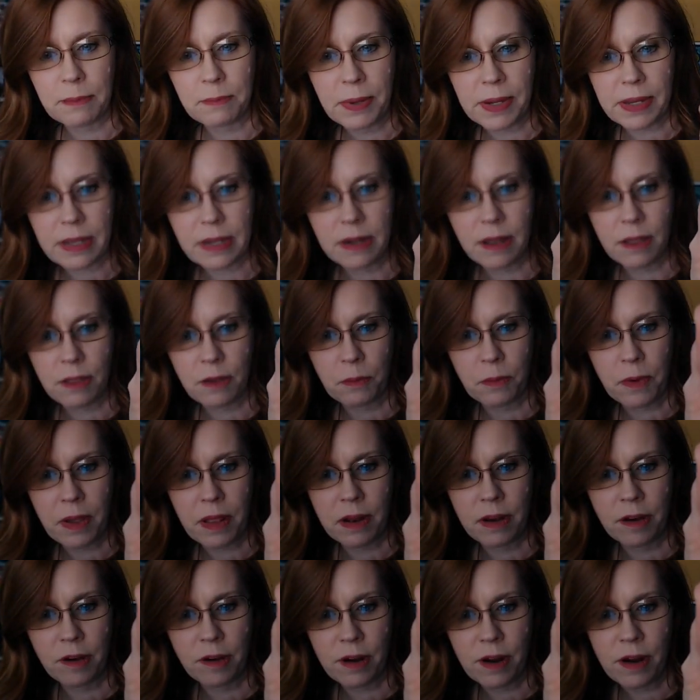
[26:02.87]
pick another
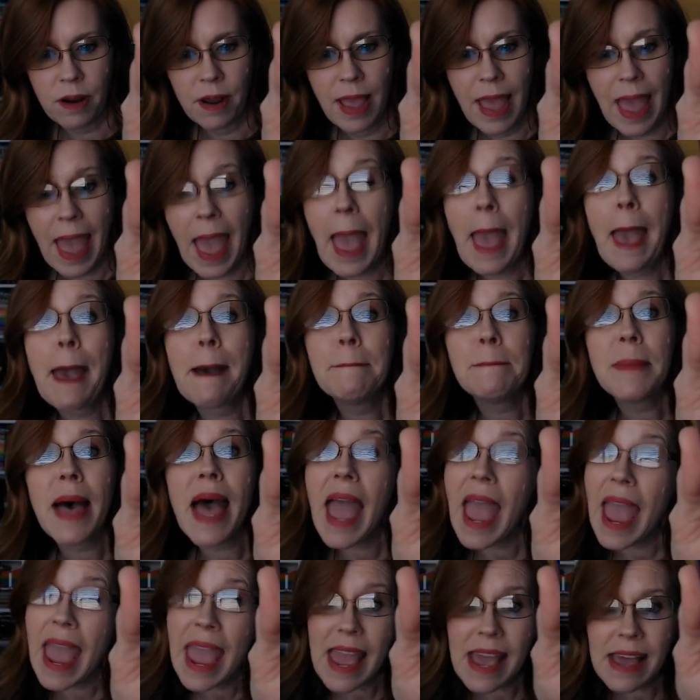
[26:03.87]
winner. M.
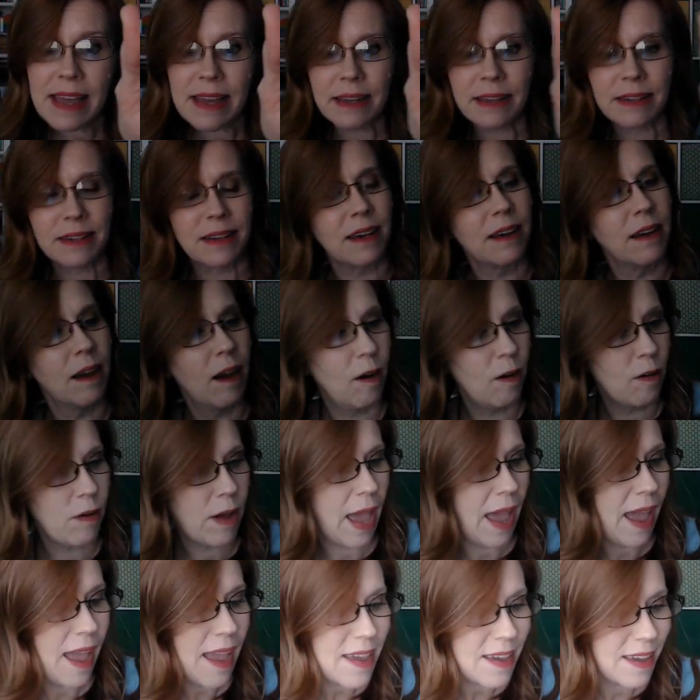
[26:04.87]
Ann.
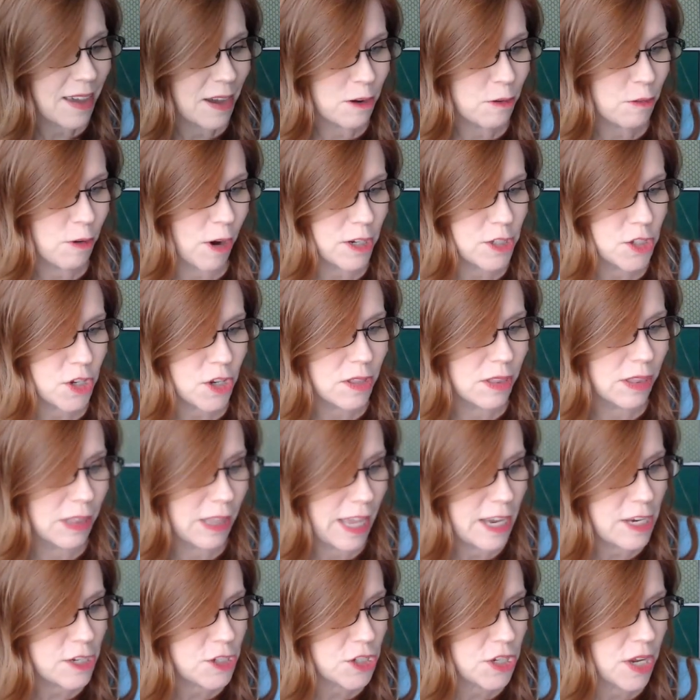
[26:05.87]
Okay,
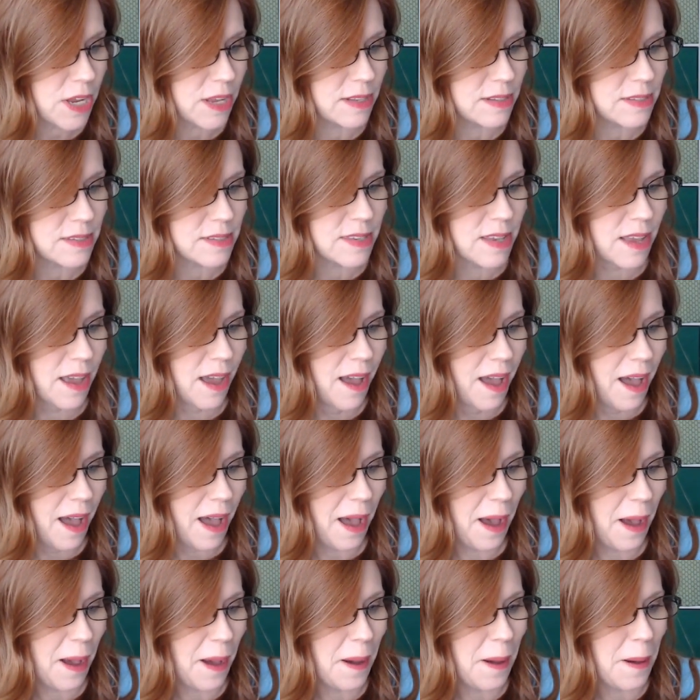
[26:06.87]
congratulations.
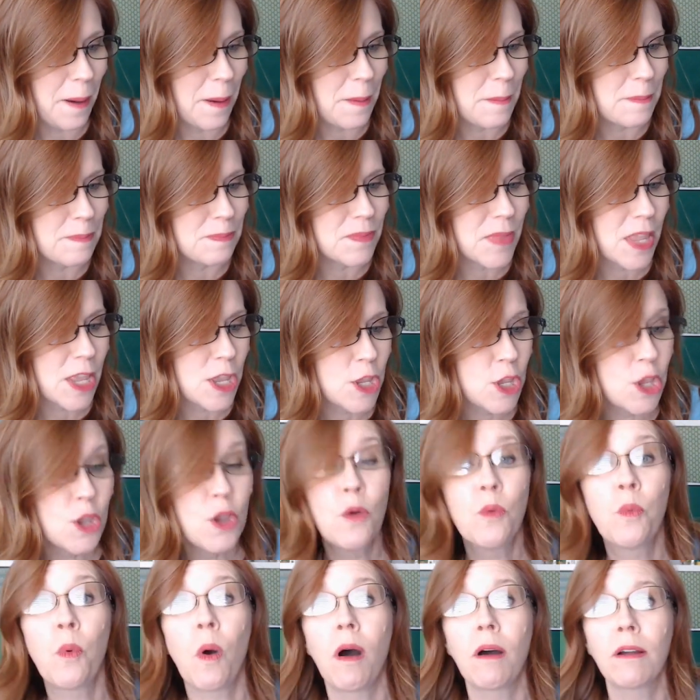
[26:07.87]
Um,
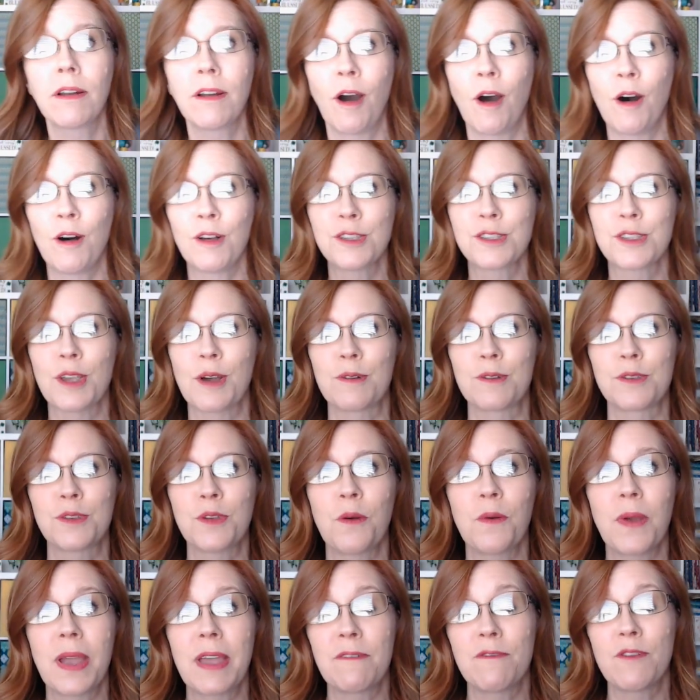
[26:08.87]
you won also.
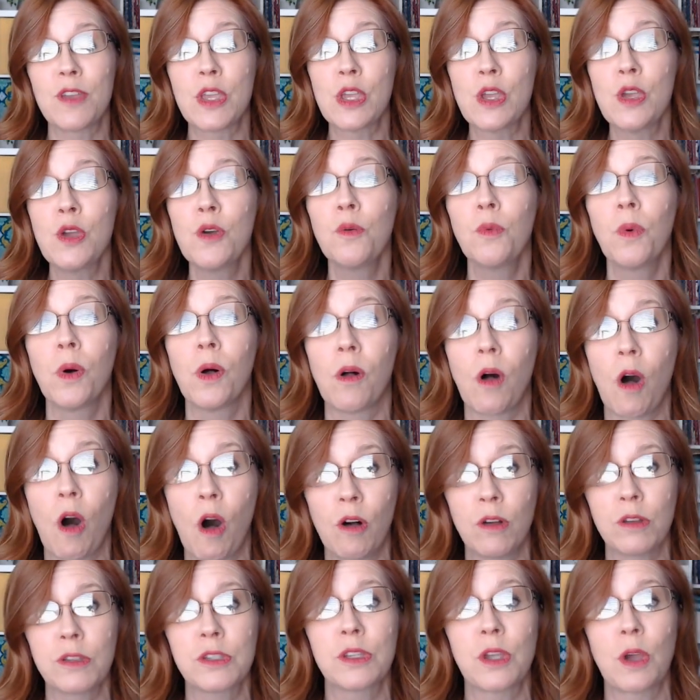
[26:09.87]
So if you will
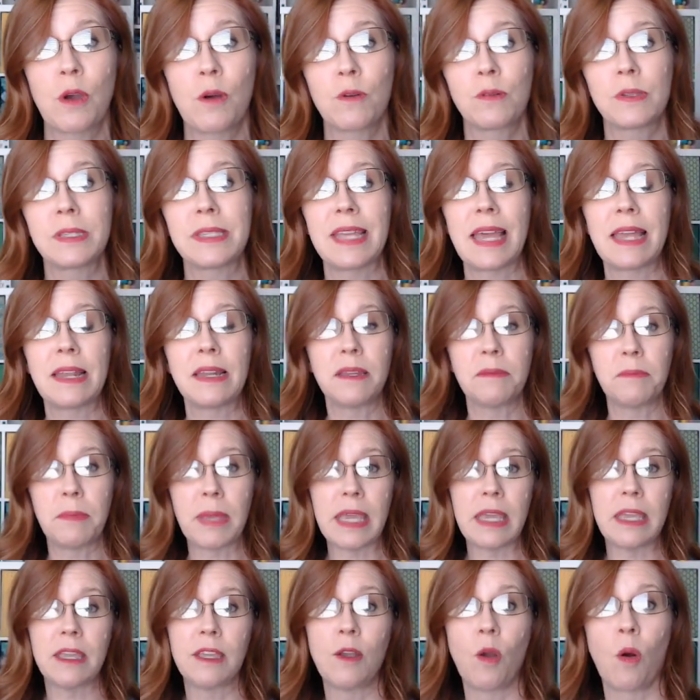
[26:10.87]
also send
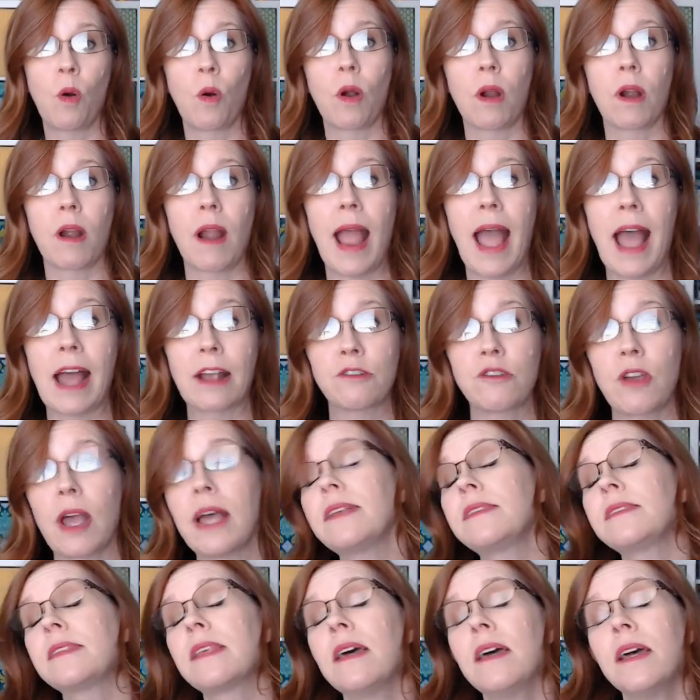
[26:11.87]
me your
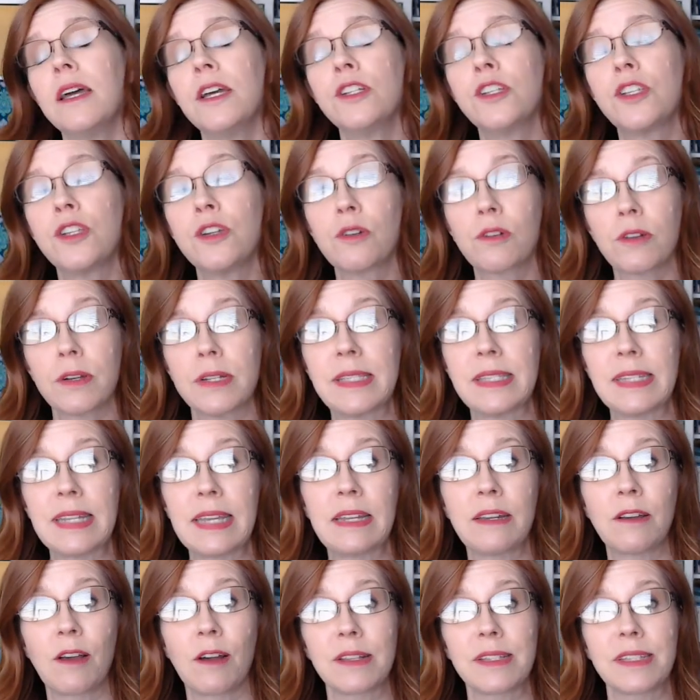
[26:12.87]
address to
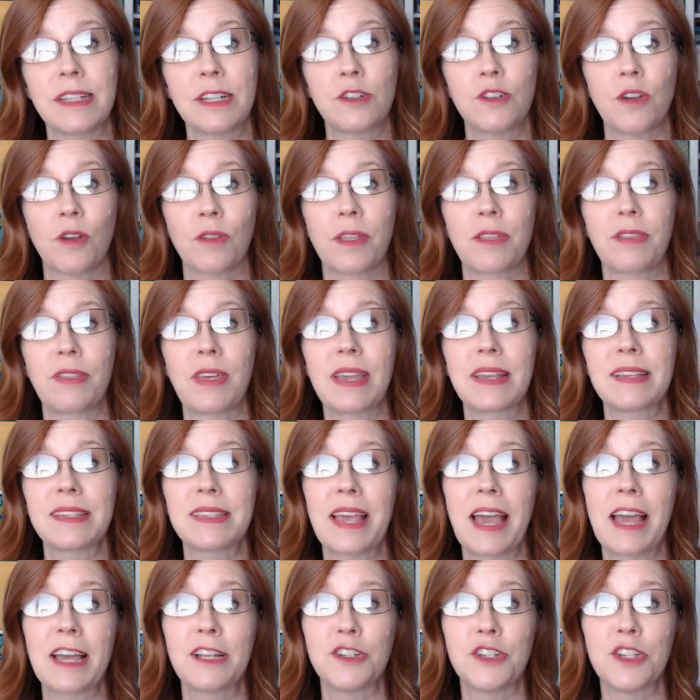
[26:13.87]
Christine dot stitch all the things
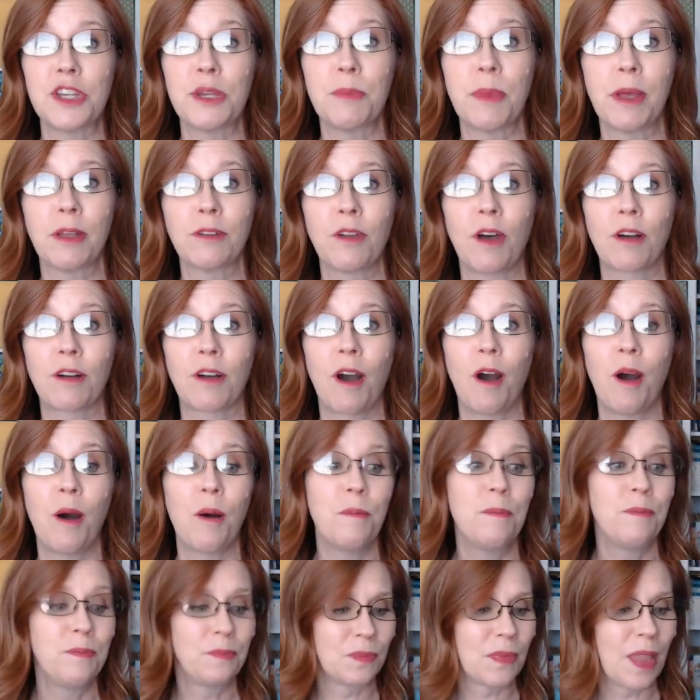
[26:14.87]
at gmail dot
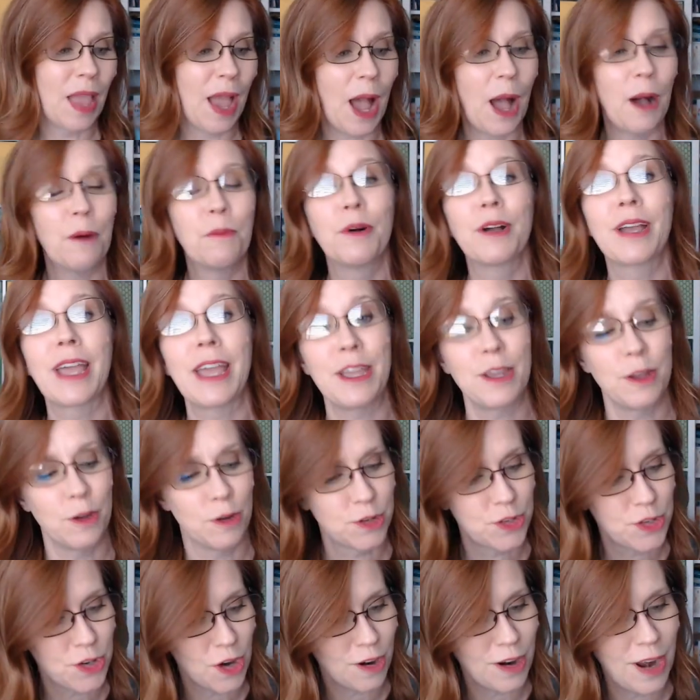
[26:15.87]
com, I will get your
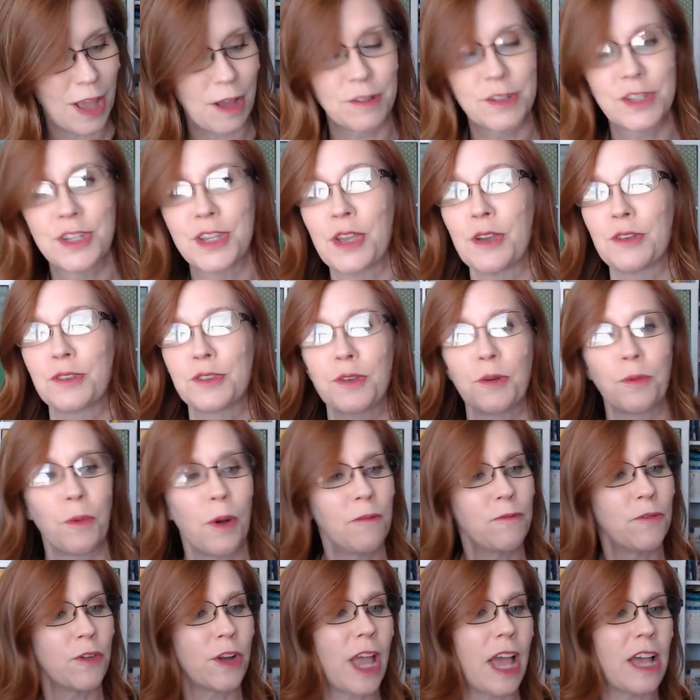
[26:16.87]
chart out to you. So
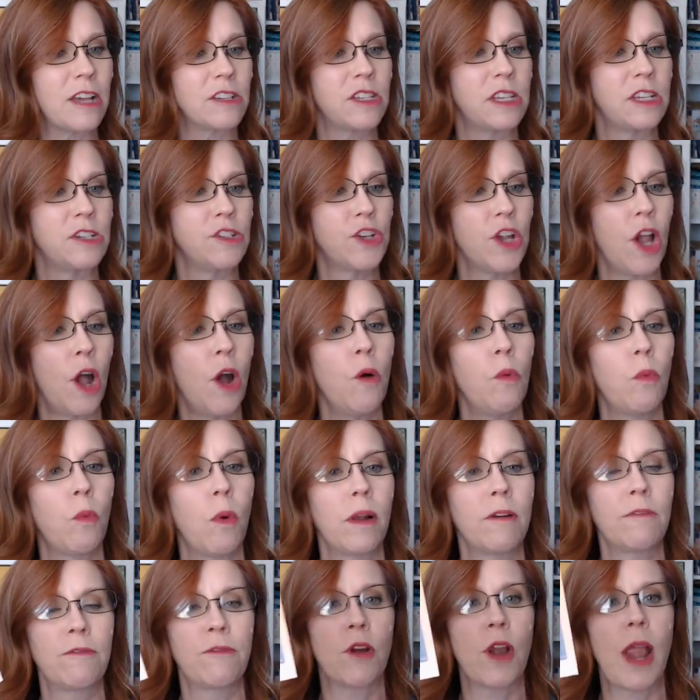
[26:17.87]
one for Cassie Joe,
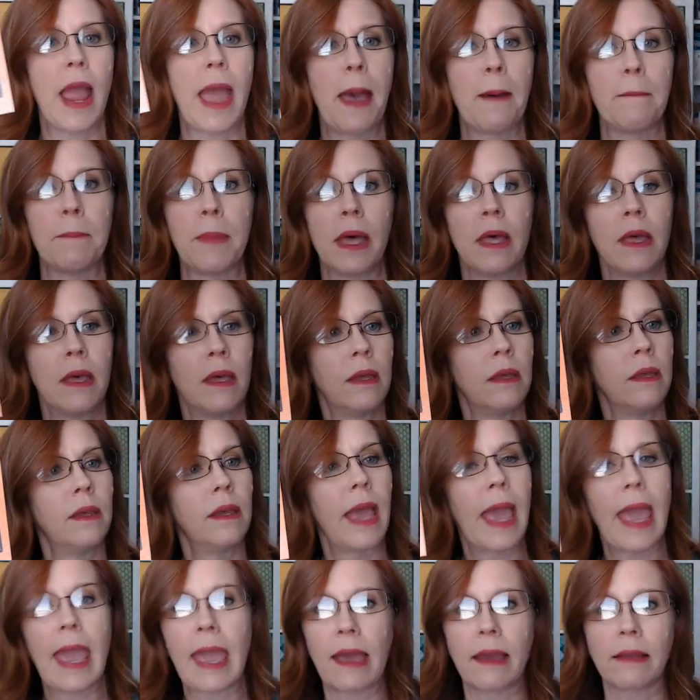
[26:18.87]
one for M.
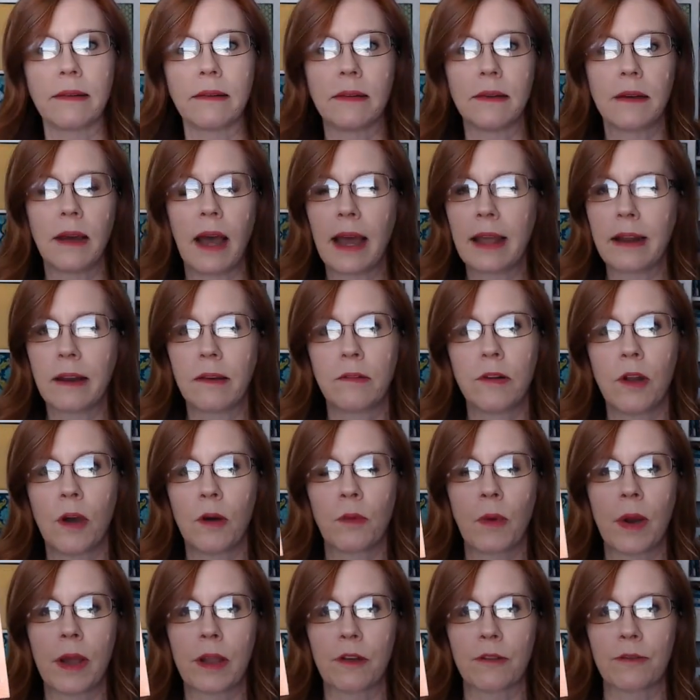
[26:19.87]
Ann. I don't know
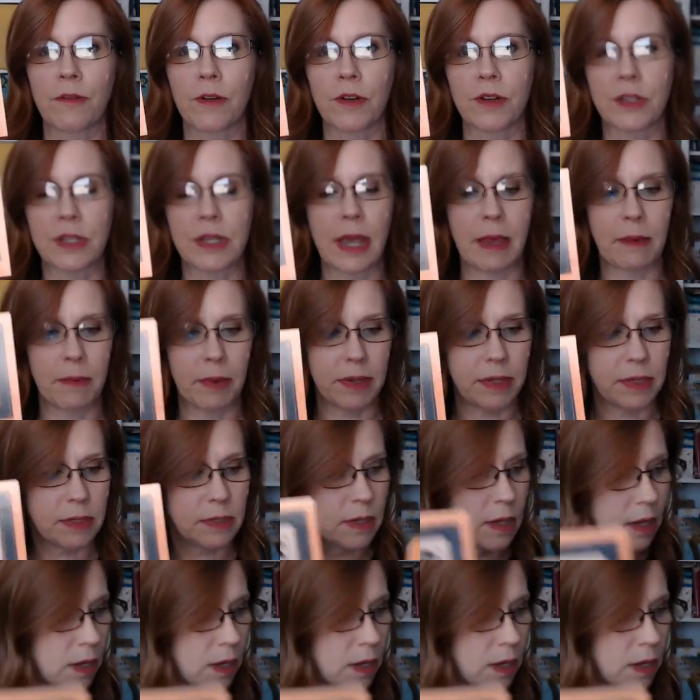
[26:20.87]
what your first name is.